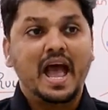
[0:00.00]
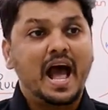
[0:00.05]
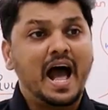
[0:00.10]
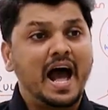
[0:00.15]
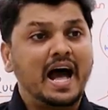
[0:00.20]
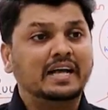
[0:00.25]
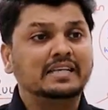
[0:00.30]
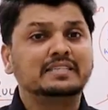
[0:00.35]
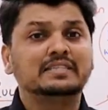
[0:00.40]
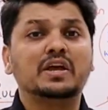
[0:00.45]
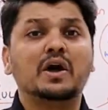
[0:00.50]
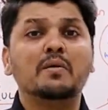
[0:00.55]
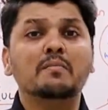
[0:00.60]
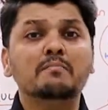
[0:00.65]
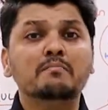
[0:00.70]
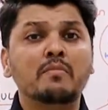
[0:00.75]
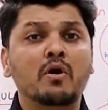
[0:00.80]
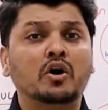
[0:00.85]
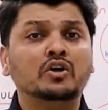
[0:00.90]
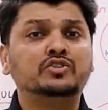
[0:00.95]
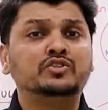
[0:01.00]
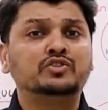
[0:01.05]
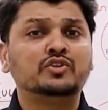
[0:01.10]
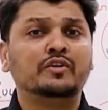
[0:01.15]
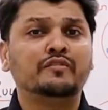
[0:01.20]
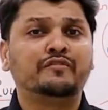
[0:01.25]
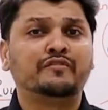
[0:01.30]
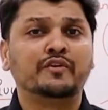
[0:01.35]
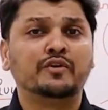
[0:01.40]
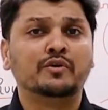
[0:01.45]
As most
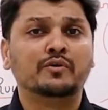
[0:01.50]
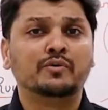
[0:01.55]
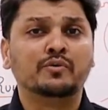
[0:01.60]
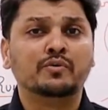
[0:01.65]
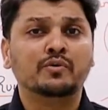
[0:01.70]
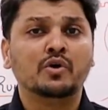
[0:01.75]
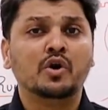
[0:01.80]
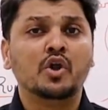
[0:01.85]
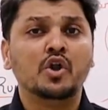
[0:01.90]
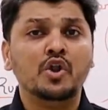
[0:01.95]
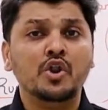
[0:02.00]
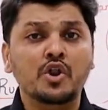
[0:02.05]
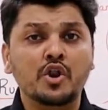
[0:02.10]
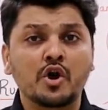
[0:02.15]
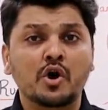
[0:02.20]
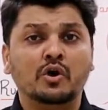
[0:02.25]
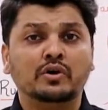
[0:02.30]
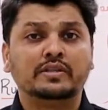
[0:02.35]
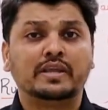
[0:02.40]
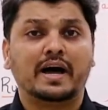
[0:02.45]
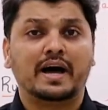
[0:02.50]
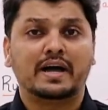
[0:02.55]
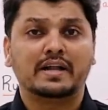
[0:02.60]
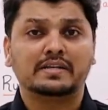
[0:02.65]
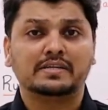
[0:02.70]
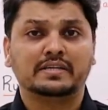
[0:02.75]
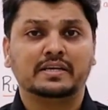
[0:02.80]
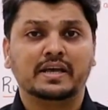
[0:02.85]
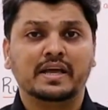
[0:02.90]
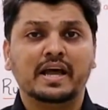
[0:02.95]
of you know
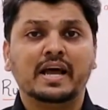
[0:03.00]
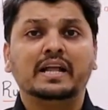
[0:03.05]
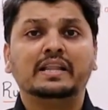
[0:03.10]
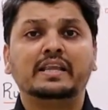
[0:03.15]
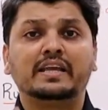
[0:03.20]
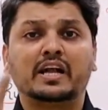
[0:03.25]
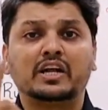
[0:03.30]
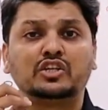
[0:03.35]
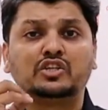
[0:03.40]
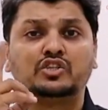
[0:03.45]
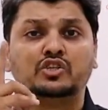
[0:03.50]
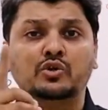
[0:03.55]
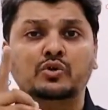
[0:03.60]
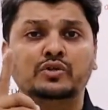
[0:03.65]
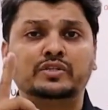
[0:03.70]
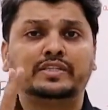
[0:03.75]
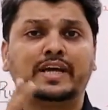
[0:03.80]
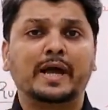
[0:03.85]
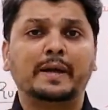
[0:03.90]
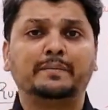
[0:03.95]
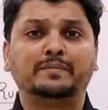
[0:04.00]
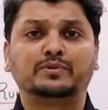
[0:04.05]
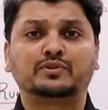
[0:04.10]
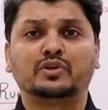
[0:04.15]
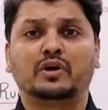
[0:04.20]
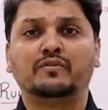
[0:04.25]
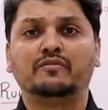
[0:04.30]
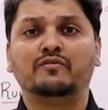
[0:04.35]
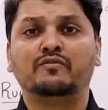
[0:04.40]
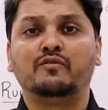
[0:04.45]
that there are two types
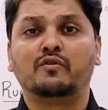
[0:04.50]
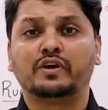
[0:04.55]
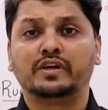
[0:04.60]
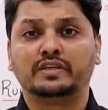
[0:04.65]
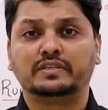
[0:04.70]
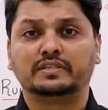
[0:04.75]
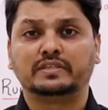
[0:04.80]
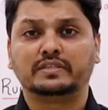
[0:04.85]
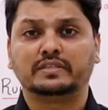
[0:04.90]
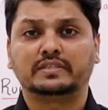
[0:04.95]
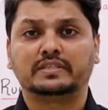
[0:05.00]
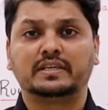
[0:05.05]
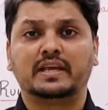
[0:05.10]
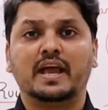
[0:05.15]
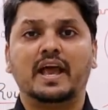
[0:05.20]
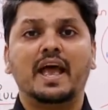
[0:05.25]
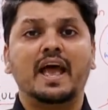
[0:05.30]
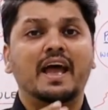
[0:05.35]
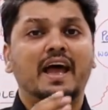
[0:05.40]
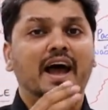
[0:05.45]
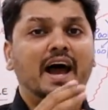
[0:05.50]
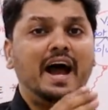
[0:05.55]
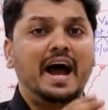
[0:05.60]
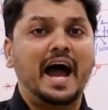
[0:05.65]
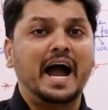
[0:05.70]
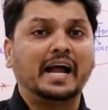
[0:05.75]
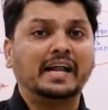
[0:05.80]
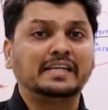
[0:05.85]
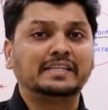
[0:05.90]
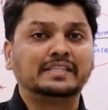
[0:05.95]
of voices,
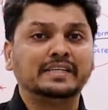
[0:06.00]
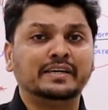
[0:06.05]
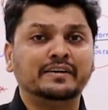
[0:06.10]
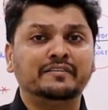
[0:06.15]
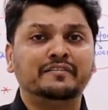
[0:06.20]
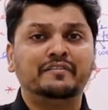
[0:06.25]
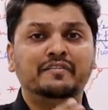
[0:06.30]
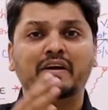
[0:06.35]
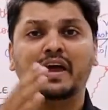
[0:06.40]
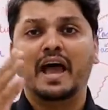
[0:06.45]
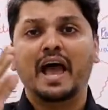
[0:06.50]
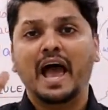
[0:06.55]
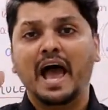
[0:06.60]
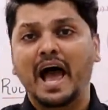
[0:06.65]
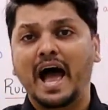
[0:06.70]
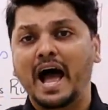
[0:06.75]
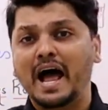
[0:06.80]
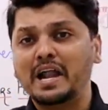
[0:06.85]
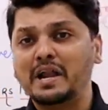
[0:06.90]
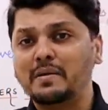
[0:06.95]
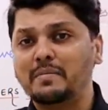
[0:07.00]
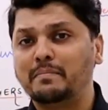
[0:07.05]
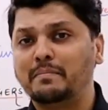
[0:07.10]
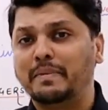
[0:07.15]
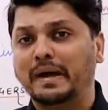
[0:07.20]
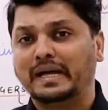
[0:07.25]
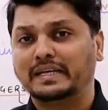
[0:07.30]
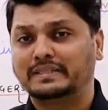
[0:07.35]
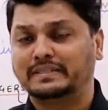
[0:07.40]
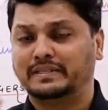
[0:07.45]
active and
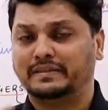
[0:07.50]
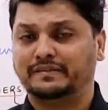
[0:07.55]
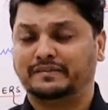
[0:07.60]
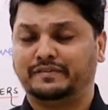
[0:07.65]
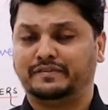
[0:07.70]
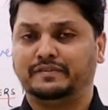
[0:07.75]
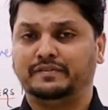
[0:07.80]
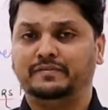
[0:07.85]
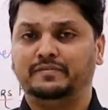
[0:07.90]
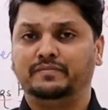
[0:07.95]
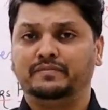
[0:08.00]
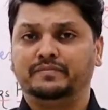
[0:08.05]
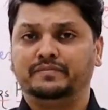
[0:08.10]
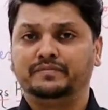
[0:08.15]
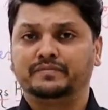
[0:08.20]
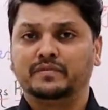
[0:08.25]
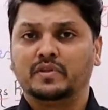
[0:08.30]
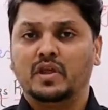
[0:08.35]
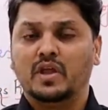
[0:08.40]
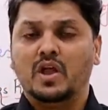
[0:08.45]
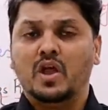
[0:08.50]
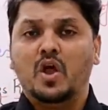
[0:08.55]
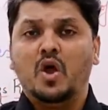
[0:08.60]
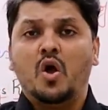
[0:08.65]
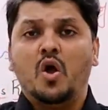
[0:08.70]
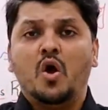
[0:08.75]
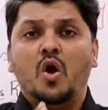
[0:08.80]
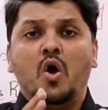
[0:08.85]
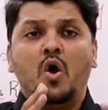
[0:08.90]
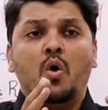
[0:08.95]
passive.
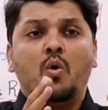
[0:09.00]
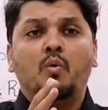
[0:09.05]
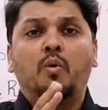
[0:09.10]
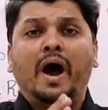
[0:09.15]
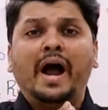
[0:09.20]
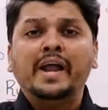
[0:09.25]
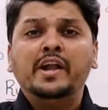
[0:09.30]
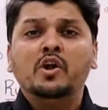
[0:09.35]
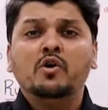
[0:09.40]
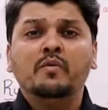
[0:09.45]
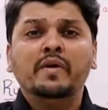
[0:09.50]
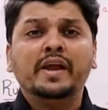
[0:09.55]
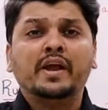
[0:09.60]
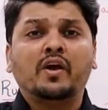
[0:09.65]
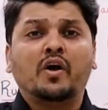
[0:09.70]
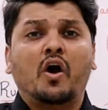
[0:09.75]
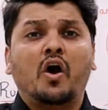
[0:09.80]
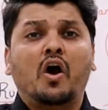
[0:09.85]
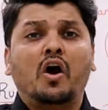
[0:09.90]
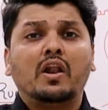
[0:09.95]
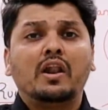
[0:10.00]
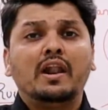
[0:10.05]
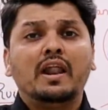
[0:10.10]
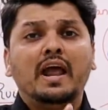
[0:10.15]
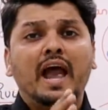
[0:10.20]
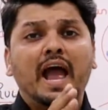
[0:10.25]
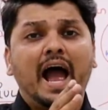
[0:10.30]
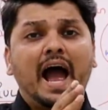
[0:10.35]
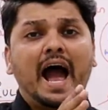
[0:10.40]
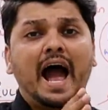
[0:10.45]
Why do we
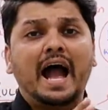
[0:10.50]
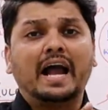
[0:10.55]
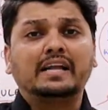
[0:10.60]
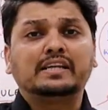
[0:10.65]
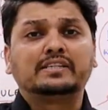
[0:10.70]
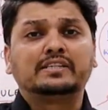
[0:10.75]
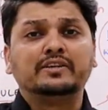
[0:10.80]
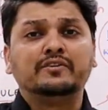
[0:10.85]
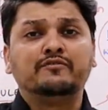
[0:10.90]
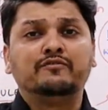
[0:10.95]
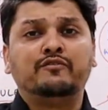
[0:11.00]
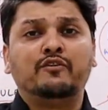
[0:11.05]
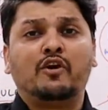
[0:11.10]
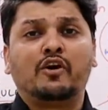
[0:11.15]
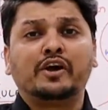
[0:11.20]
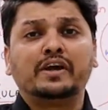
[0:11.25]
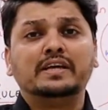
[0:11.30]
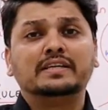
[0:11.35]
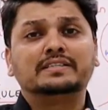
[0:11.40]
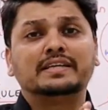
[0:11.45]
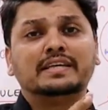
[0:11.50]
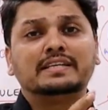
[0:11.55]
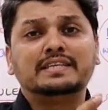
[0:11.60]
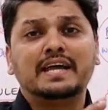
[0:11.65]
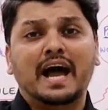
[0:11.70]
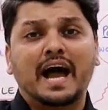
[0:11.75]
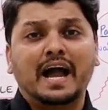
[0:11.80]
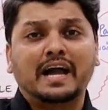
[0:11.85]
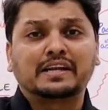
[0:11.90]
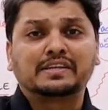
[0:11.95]
call active voice as
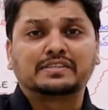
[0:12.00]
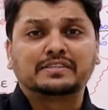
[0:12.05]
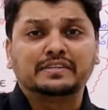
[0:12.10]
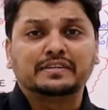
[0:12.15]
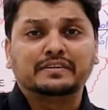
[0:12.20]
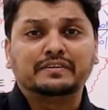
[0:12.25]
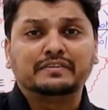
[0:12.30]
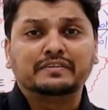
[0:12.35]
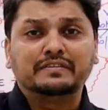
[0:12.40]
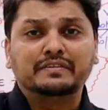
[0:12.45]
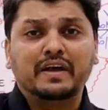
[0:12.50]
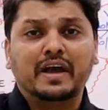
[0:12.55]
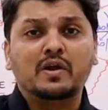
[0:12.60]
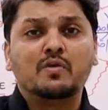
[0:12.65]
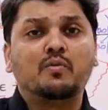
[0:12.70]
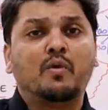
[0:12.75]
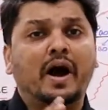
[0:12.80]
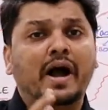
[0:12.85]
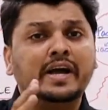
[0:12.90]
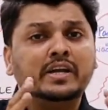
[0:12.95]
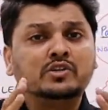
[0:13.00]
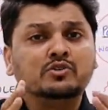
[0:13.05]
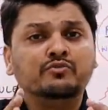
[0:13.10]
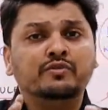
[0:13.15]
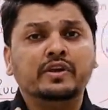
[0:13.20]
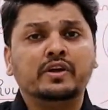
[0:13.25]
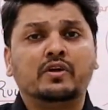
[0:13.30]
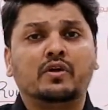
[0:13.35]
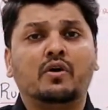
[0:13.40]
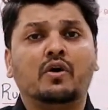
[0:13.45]
active and why do
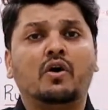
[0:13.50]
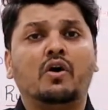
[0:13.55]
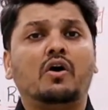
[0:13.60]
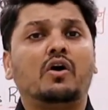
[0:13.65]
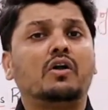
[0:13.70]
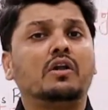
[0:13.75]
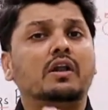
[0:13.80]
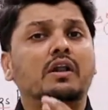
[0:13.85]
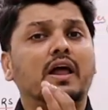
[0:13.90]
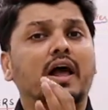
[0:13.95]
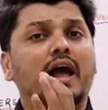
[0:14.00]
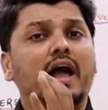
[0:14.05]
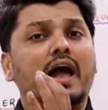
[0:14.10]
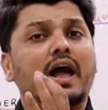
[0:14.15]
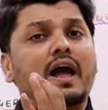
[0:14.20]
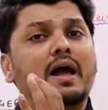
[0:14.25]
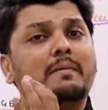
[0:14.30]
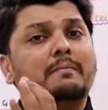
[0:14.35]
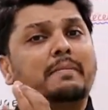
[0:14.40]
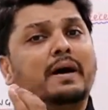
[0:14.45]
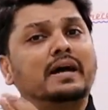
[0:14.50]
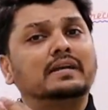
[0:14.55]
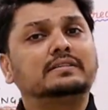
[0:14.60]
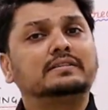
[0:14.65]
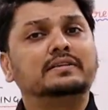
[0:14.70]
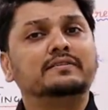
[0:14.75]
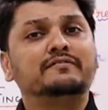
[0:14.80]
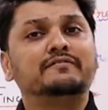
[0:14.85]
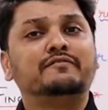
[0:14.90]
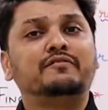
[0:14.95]
we call
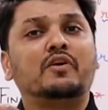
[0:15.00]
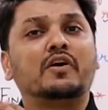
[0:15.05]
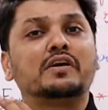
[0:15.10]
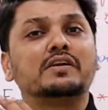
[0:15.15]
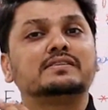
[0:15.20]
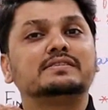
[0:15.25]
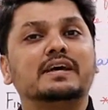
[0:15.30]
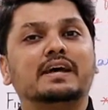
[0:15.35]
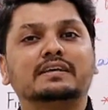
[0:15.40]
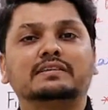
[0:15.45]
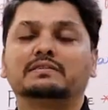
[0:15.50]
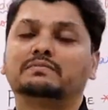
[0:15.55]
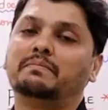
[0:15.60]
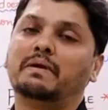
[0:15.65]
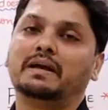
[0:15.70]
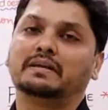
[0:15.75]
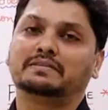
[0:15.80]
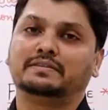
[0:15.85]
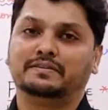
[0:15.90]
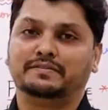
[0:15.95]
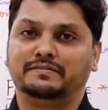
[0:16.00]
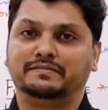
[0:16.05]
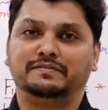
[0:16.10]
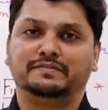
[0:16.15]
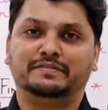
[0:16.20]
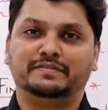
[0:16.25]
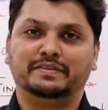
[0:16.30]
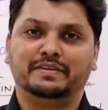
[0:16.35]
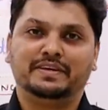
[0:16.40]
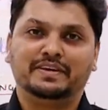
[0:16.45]
passive voice as passive?